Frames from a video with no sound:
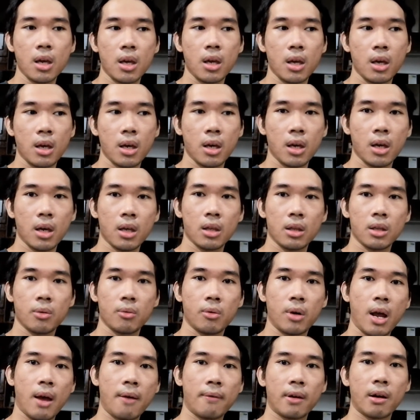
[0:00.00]
and they
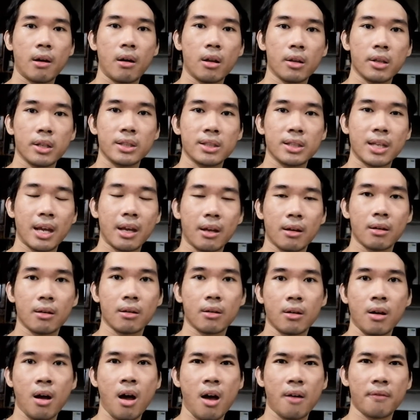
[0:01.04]
were having all these like
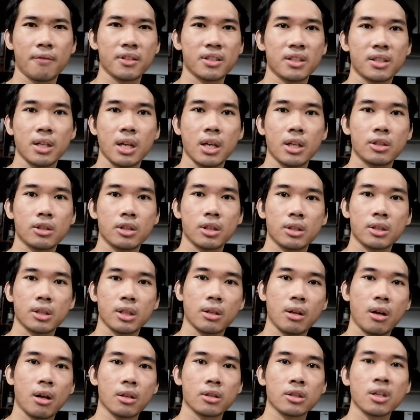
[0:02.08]
conversations
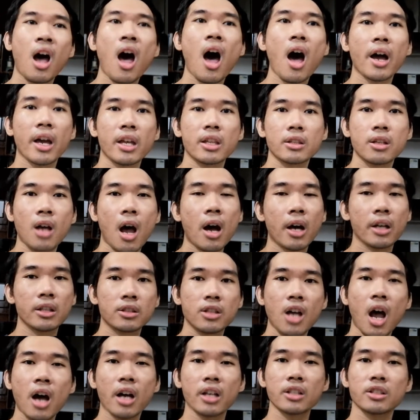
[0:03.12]
and all talking, talking,
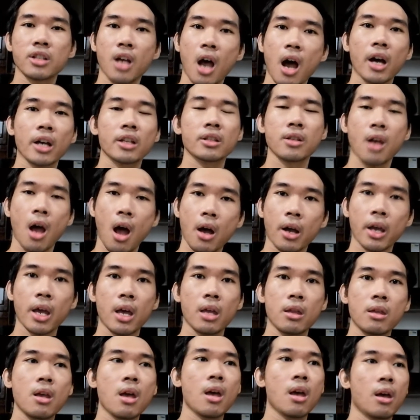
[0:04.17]
talking, talking,
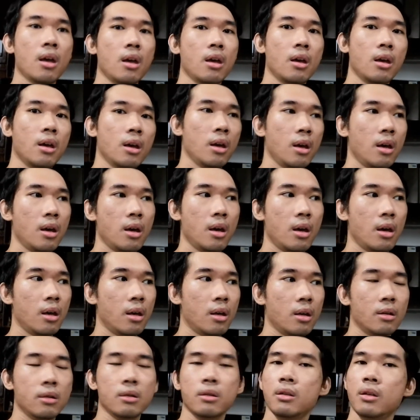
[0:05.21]
talking.
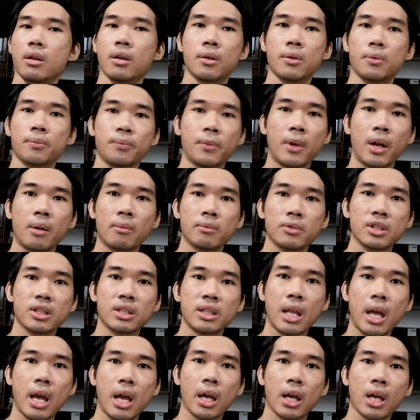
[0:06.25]
And no, I'm
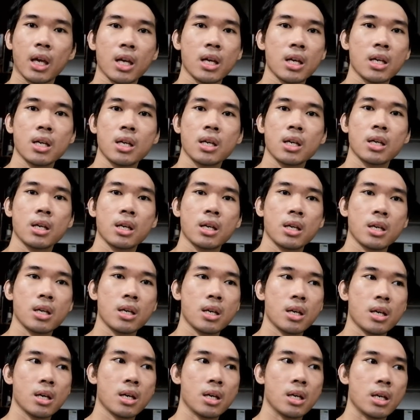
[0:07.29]
just like,
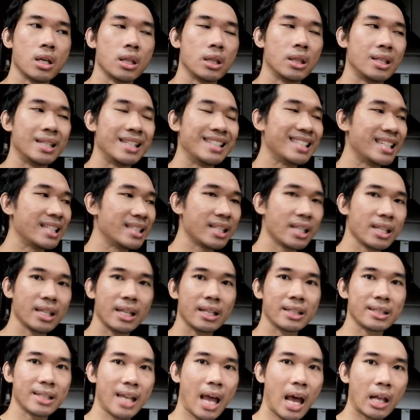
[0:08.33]
this isn't
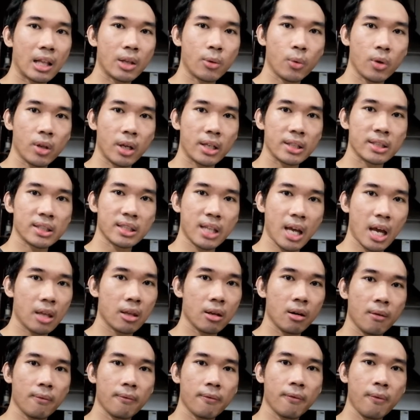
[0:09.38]
exactly what I signed
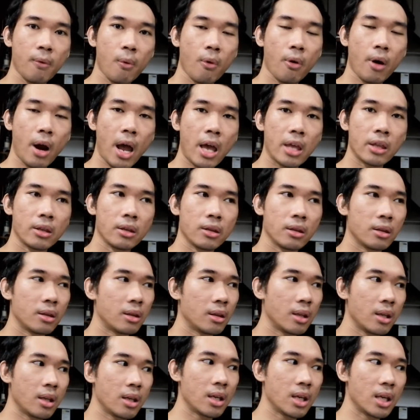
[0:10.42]
up for. I,
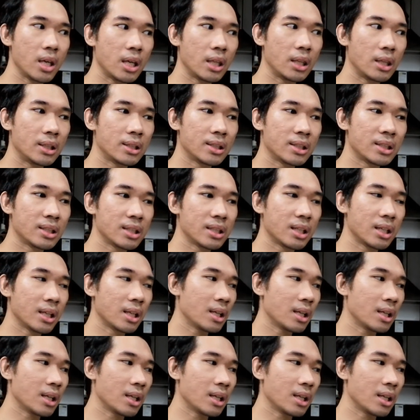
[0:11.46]
it's,